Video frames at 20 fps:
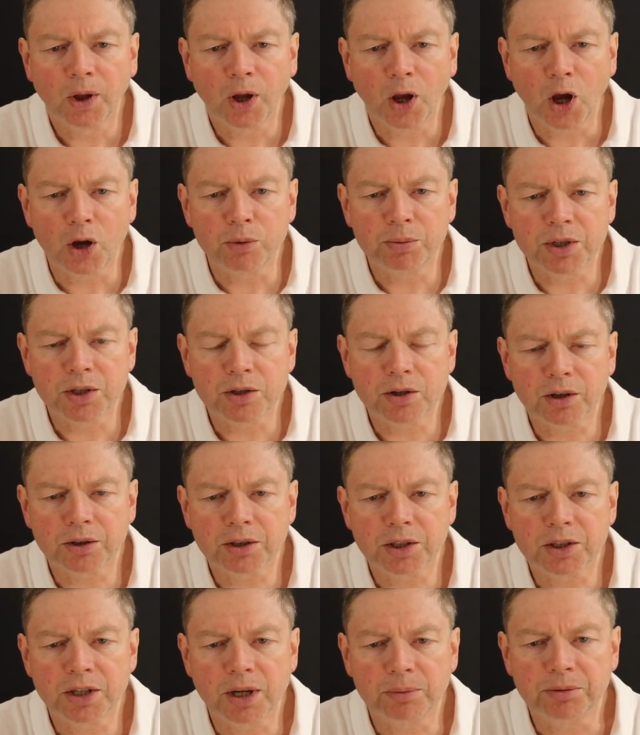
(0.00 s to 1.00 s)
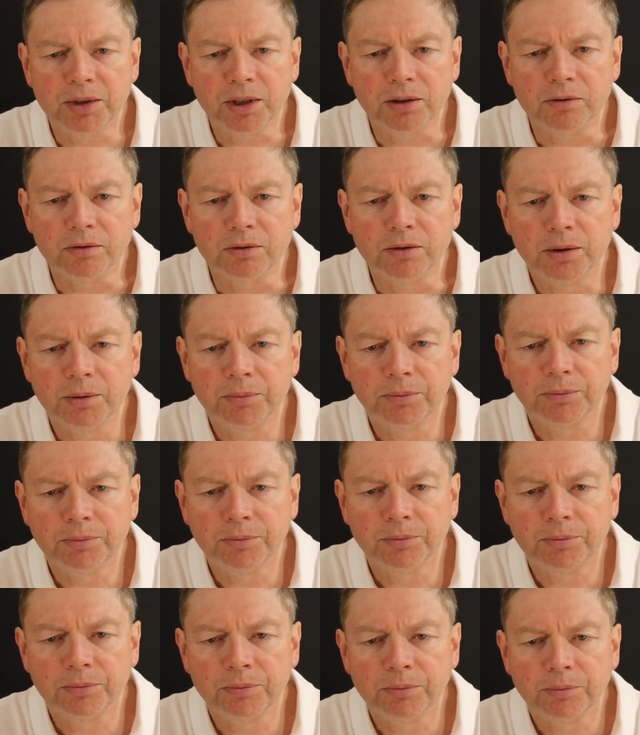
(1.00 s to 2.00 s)
Hope is not deceptive,
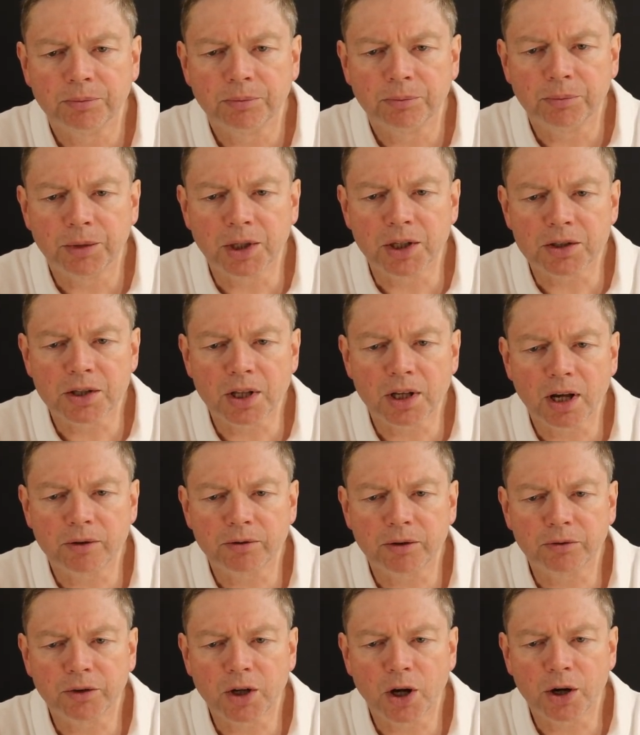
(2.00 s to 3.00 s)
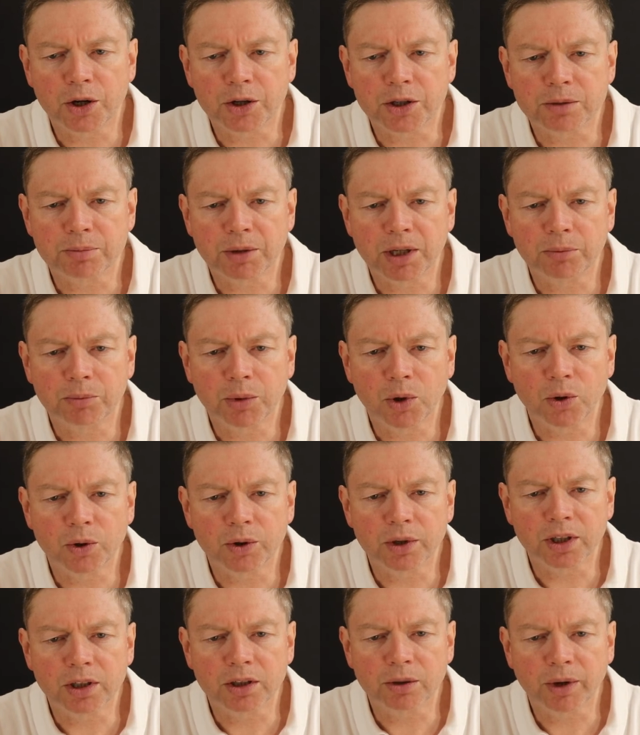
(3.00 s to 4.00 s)
because the love of God has been
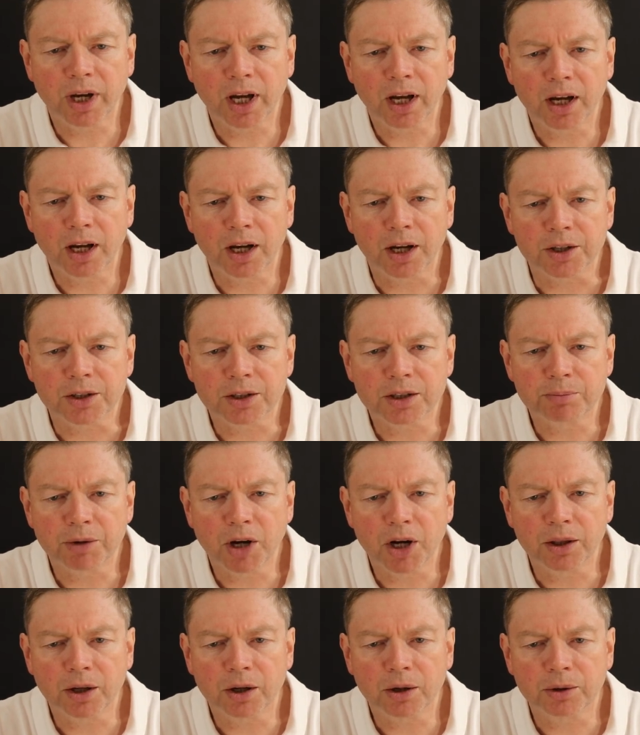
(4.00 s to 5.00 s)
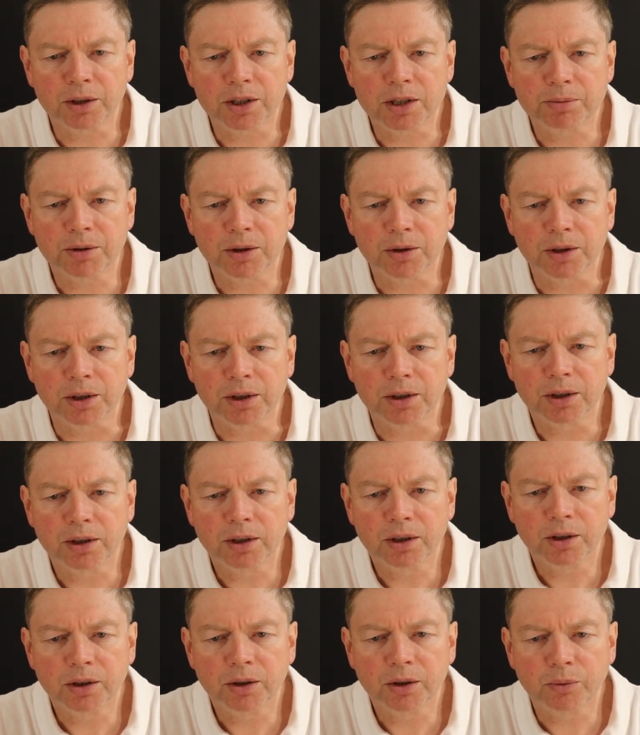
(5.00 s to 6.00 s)
poured into our hearts by the Holy Spirit,
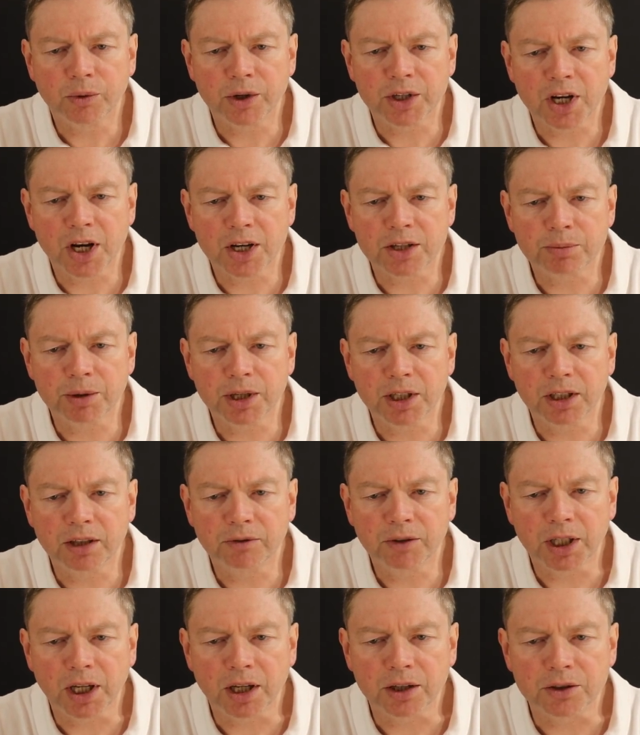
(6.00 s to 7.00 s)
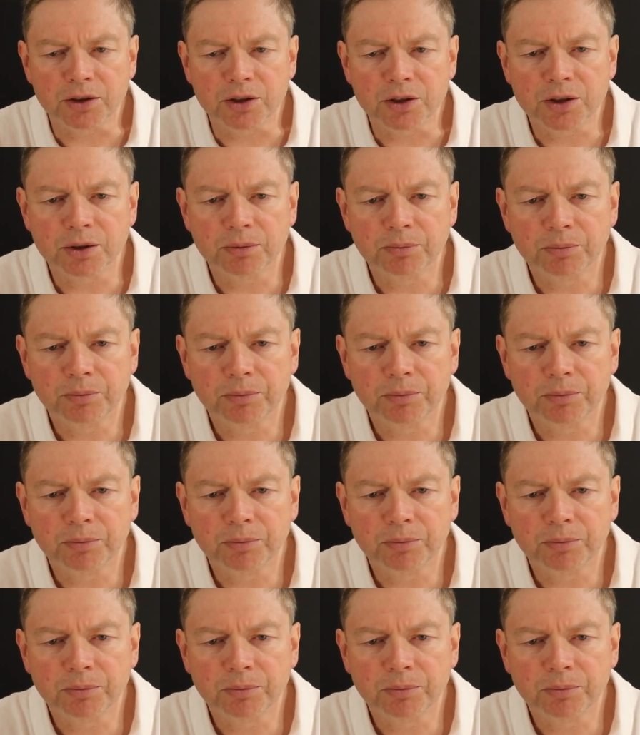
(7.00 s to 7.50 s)
which has been given us.